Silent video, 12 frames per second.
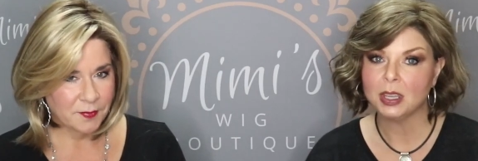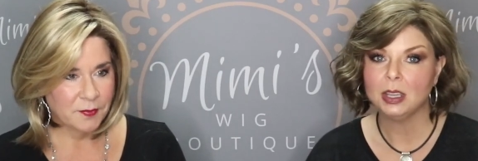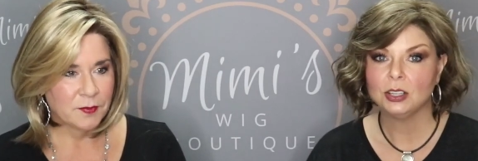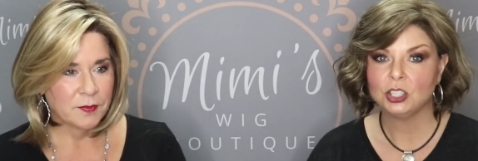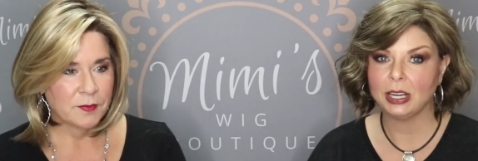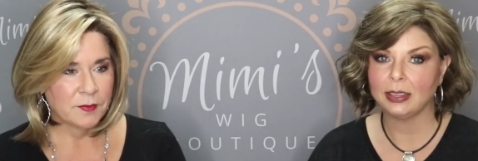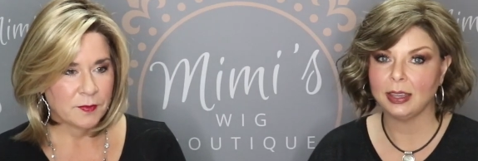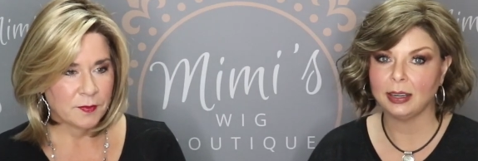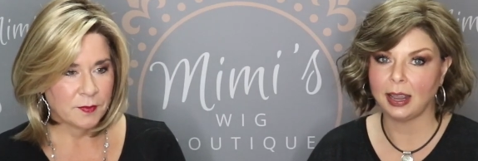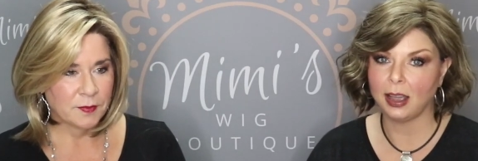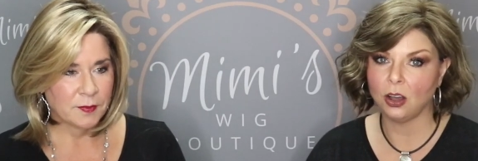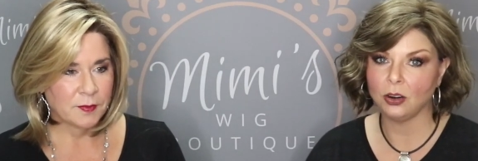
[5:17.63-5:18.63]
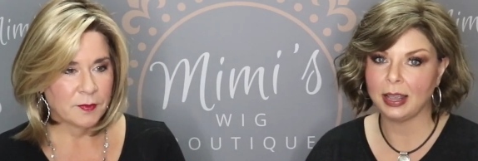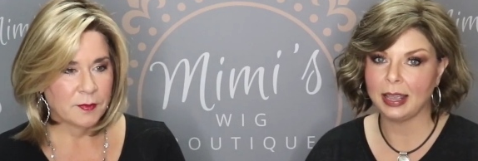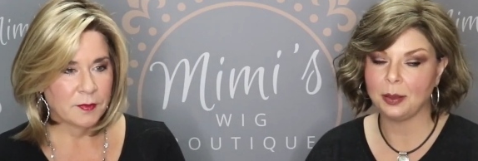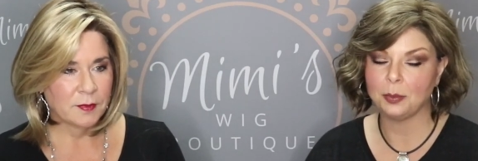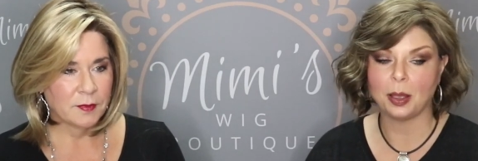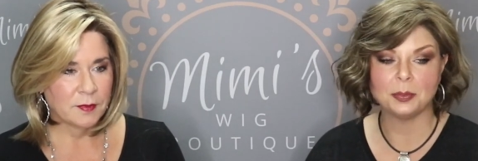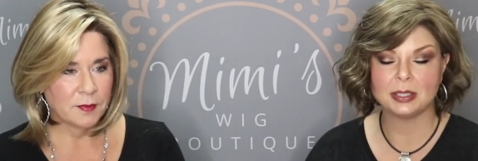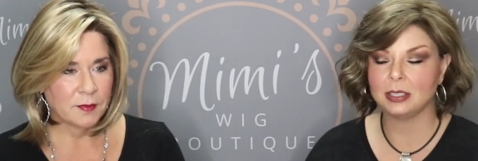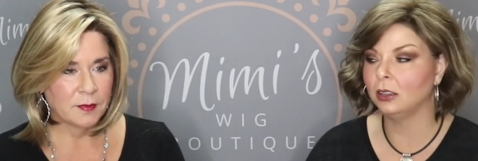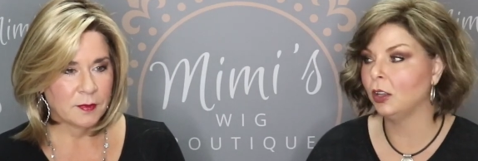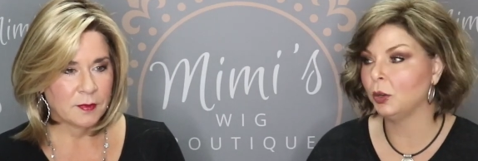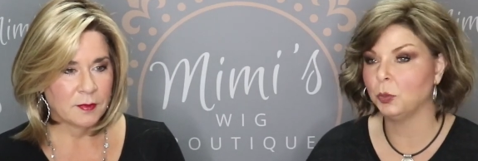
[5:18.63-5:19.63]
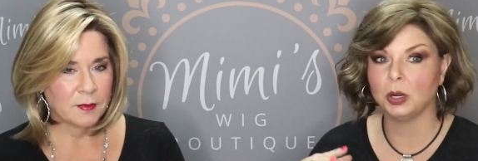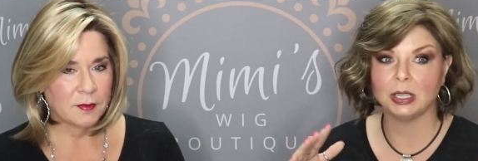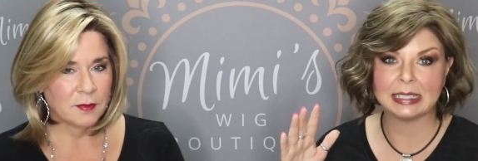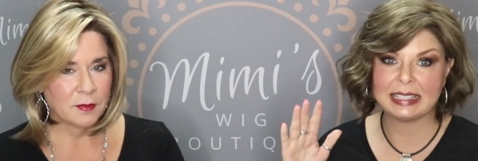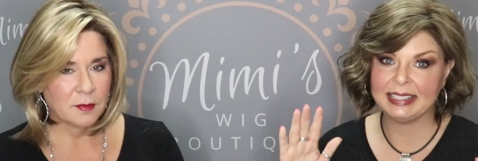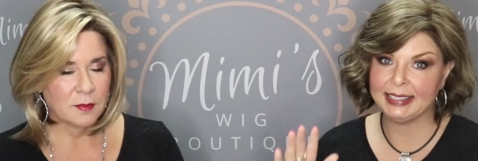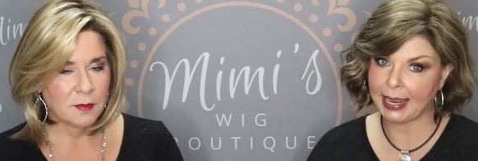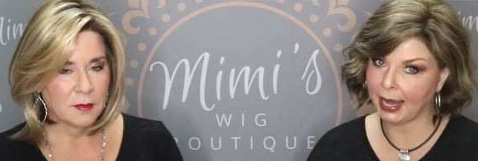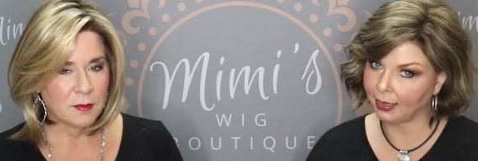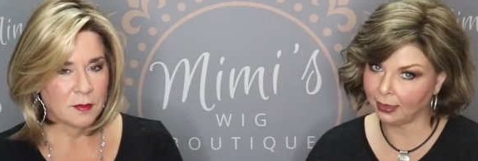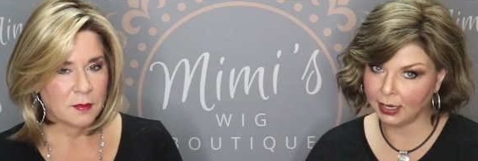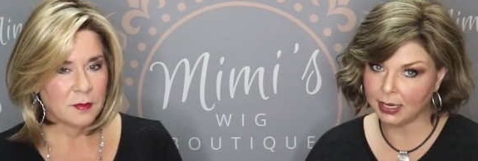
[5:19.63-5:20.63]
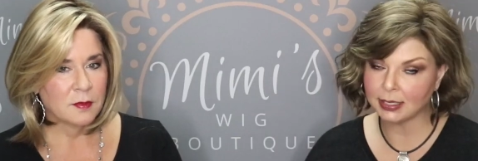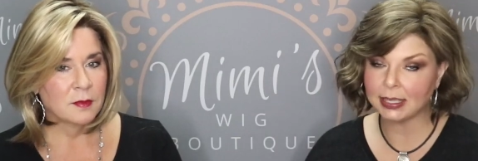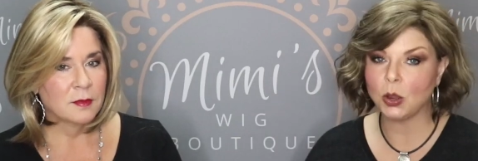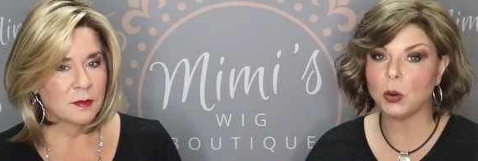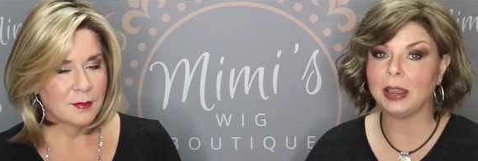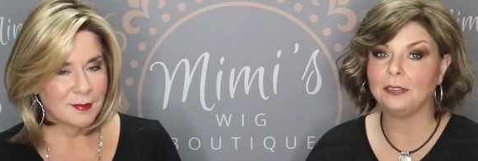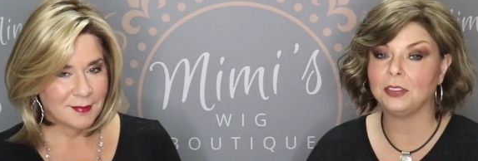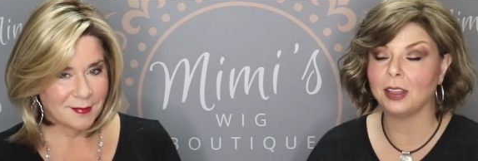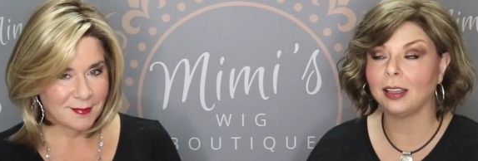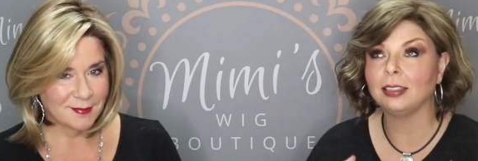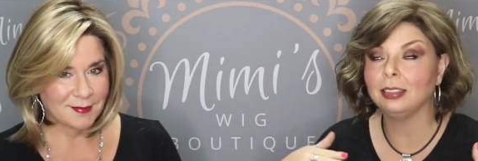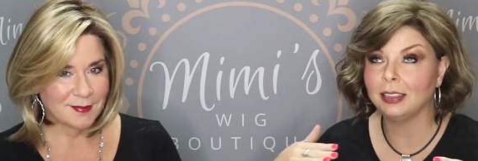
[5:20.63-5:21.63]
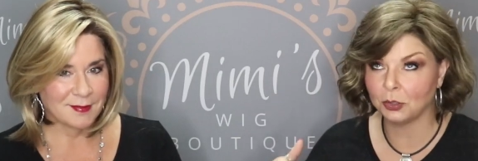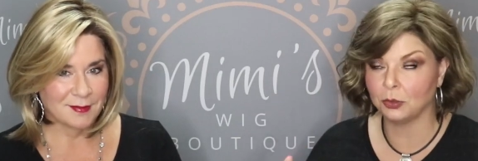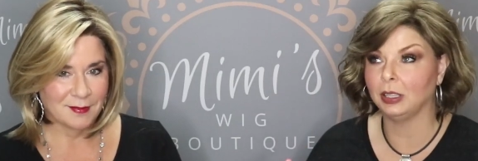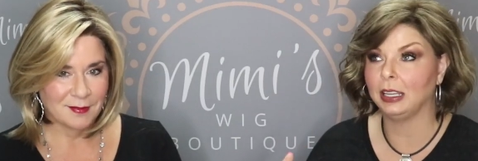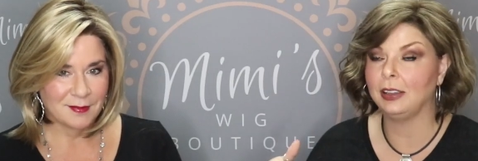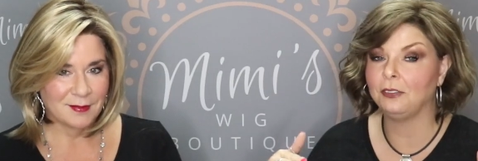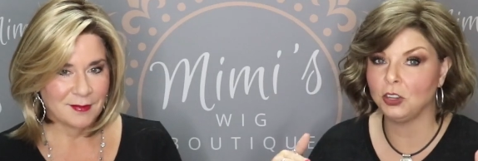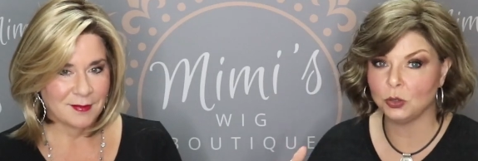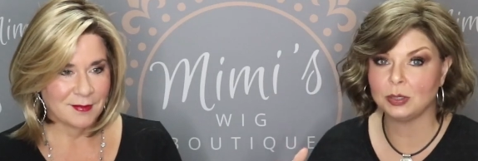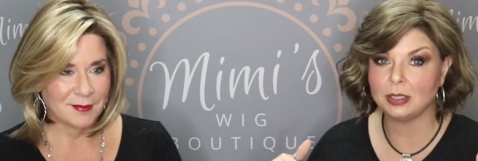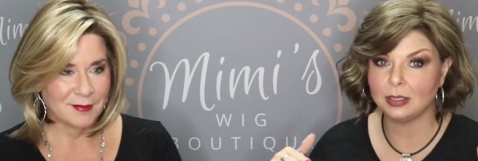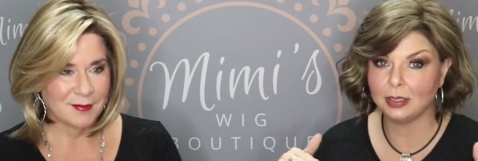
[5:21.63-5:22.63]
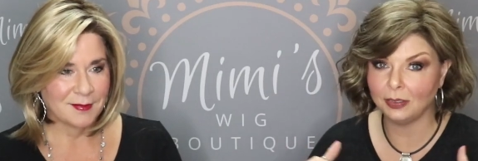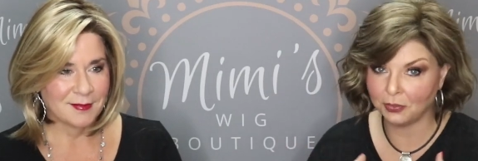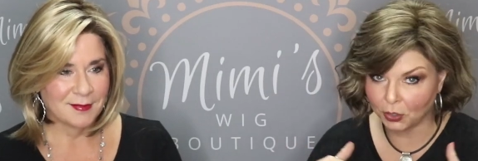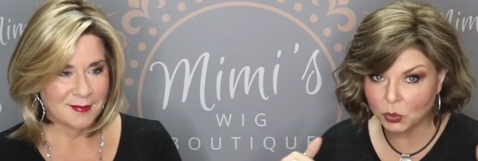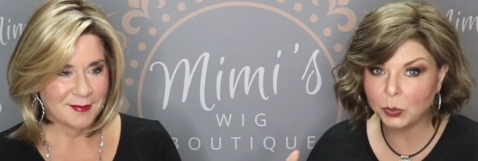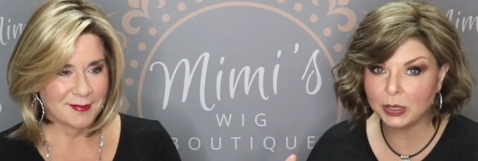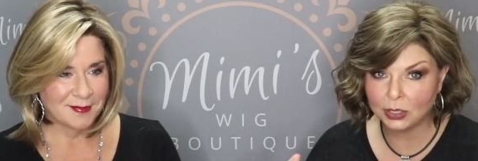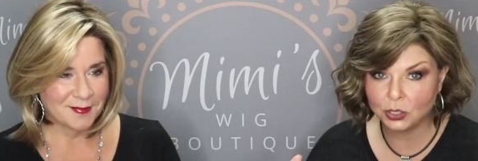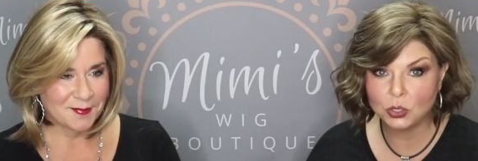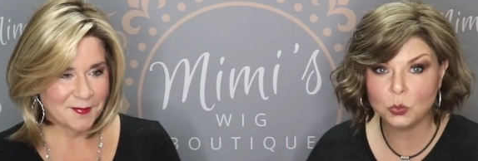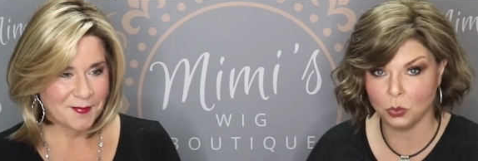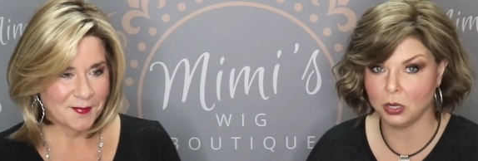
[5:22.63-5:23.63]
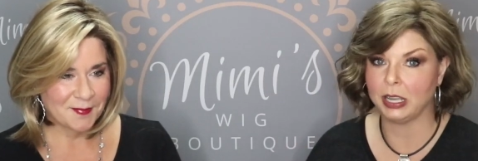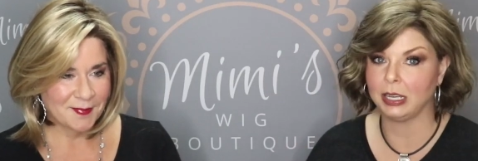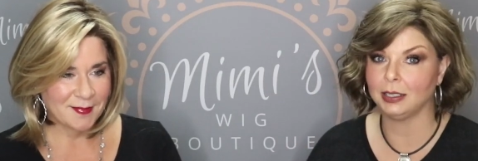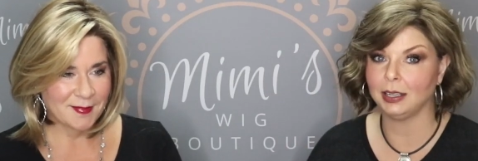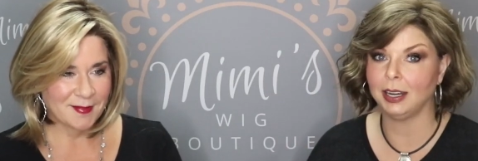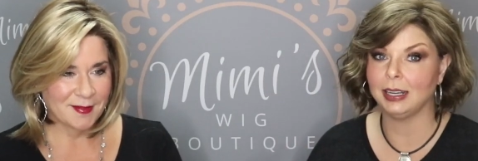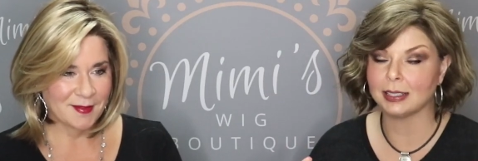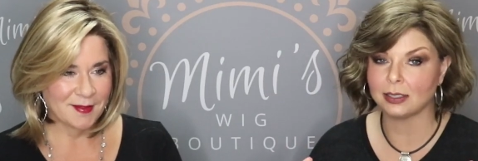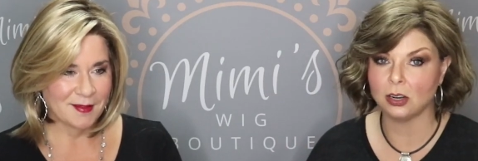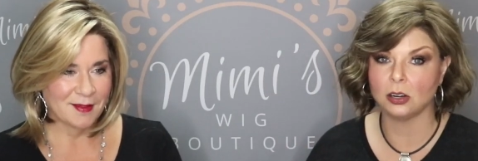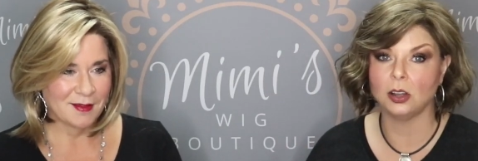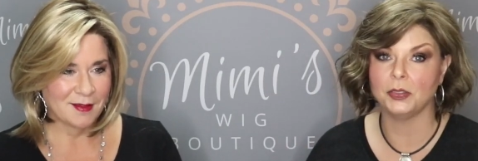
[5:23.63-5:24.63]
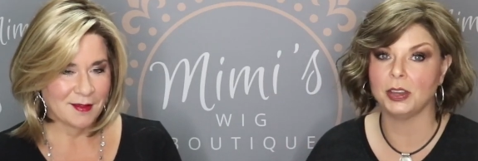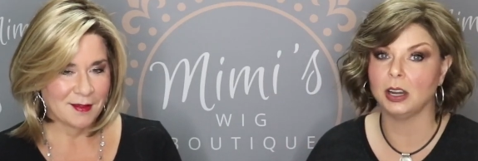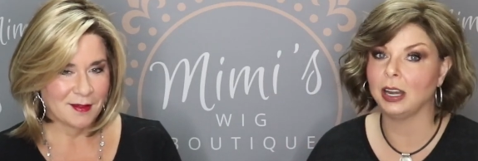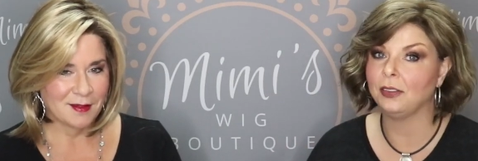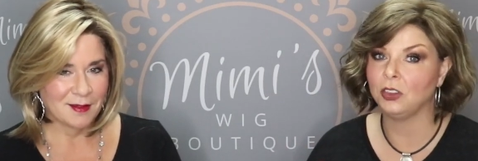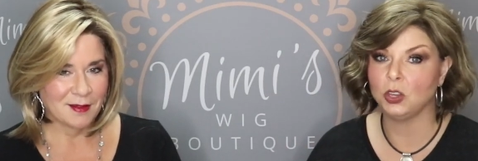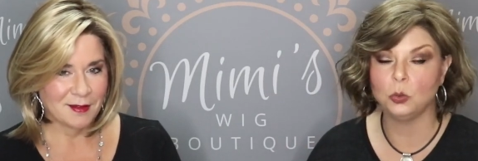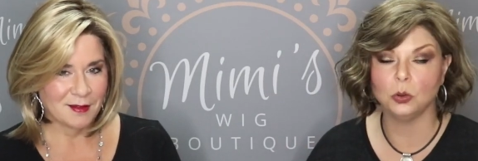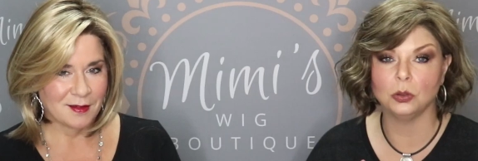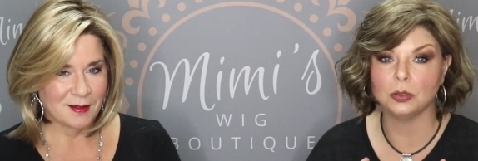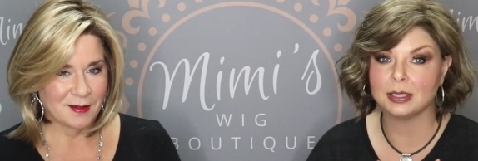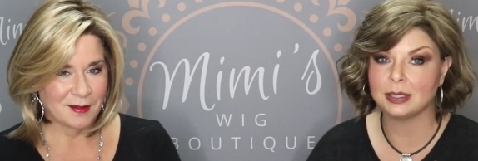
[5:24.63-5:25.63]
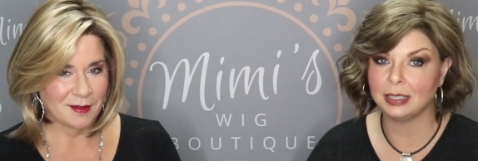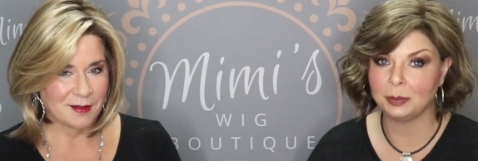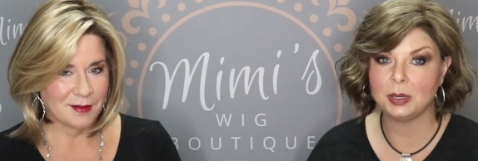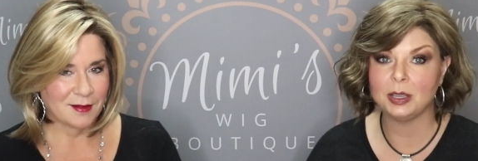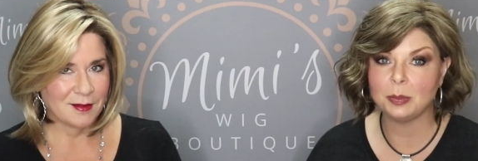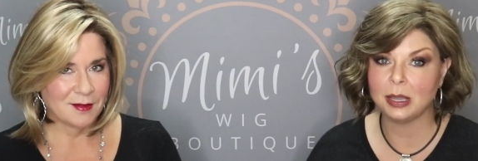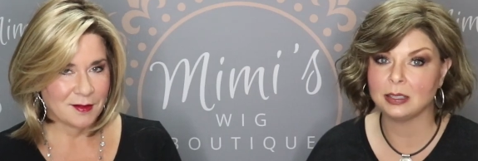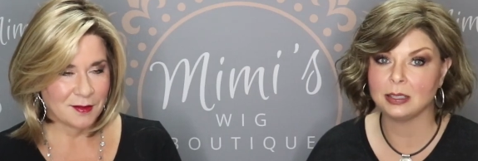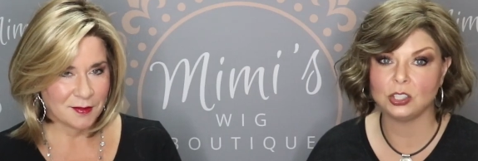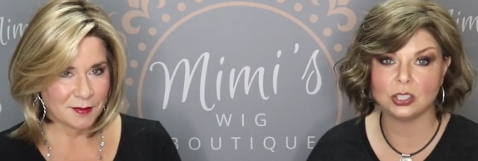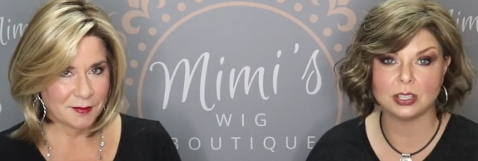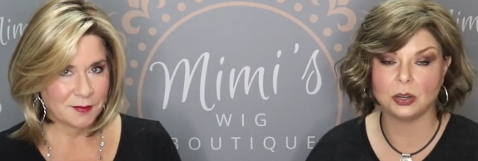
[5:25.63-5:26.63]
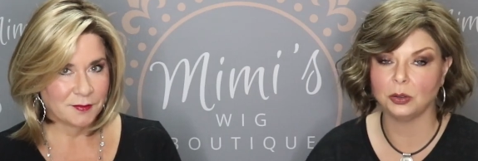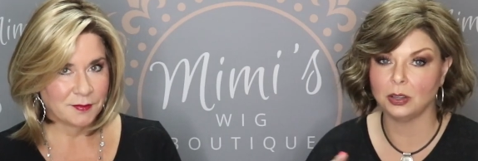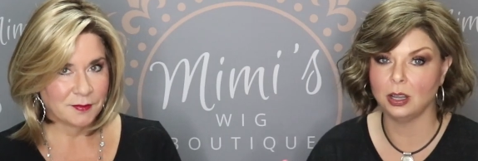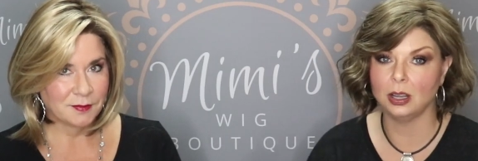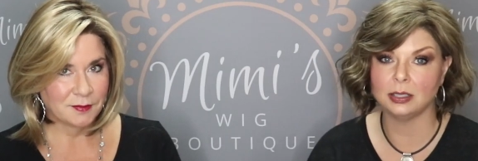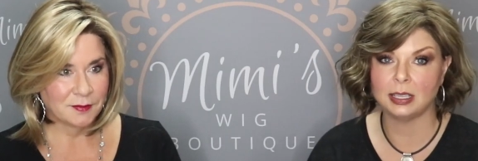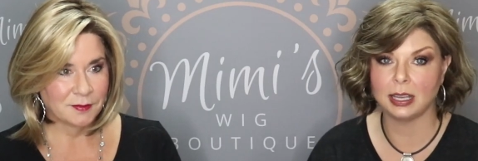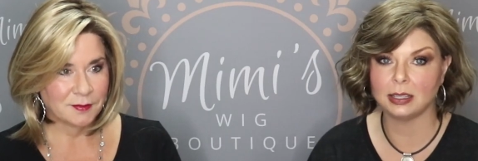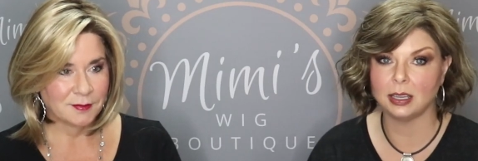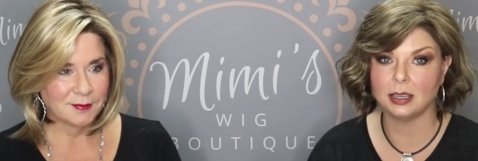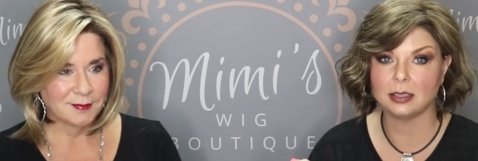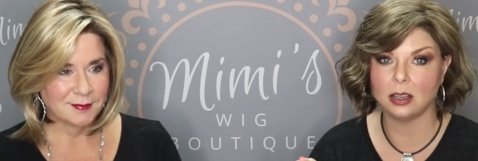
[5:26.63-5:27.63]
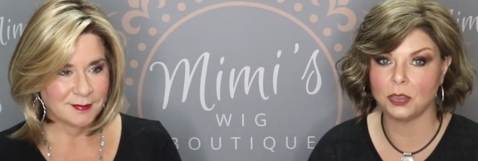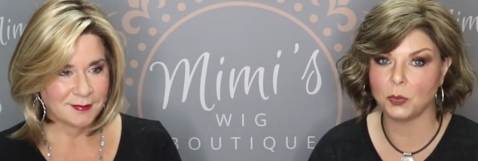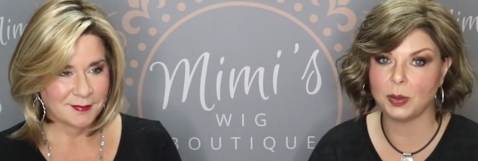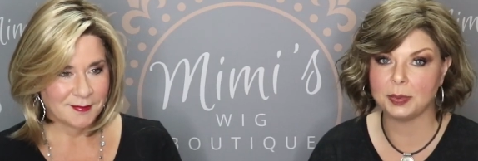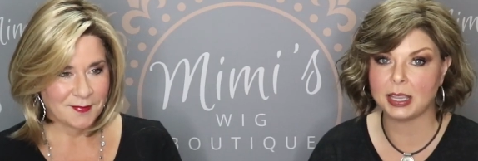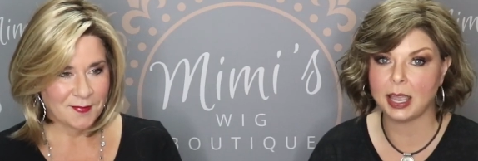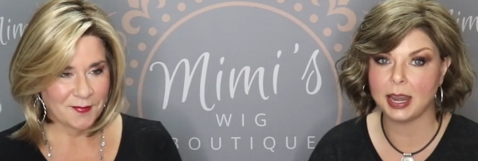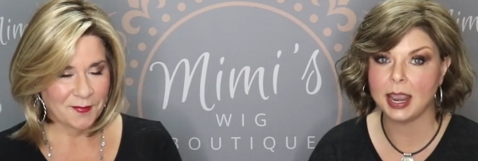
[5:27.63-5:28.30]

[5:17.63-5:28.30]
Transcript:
Speaker 1: Check that out. Um, I'm still loading products daily. So if literally, if you if there's a wig that you want and it's not on there, if you will send me a message, just go to the contact us on the website.